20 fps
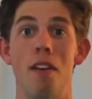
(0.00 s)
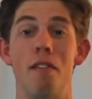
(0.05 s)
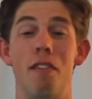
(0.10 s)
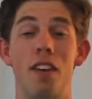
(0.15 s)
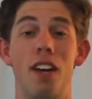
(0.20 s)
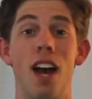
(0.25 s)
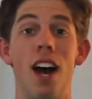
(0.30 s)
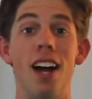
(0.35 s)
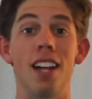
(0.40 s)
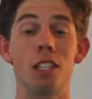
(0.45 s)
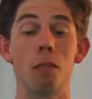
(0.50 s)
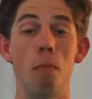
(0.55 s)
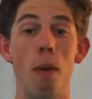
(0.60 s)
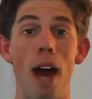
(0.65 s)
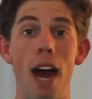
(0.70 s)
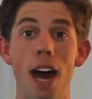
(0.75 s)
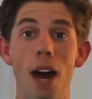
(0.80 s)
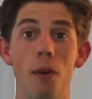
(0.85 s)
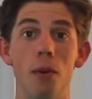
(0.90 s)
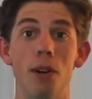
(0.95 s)
If God's
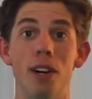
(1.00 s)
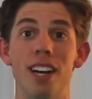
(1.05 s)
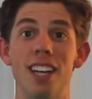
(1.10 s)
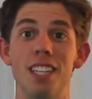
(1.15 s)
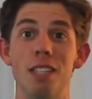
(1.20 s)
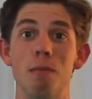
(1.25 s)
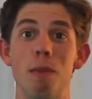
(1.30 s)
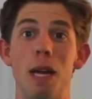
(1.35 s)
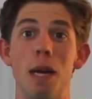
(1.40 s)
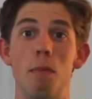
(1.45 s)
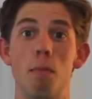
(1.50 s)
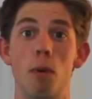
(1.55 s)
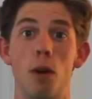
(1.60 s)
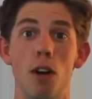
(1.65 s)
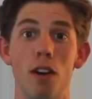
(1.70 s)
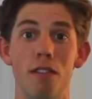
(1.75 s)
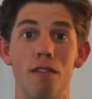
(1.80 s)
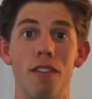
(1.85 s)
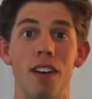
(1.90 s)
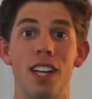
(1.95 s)
power is made
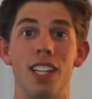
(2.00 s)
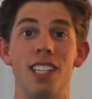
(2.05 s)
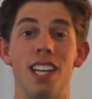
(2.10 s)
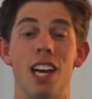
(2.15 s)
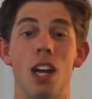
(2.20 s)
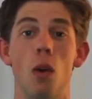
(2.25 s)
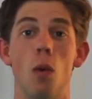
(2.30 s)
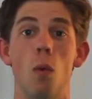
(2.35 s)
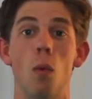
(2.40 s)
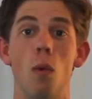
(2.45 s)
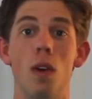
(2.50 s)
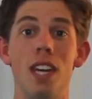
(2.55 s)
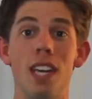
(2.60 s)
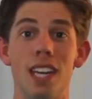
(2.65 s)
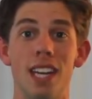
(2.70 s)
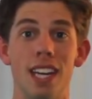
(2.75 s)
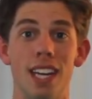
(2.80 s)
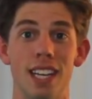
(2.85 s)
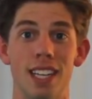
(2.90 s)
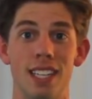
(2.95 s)
perfect in
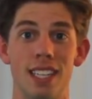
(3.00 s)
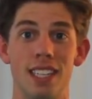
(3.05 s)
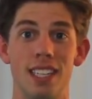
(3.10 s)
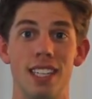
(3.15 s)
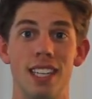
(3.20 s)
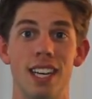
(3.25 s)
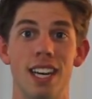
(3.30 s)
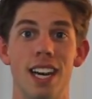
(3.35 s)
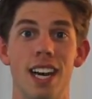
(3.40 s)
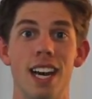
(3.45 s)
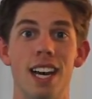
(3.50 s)
weakness,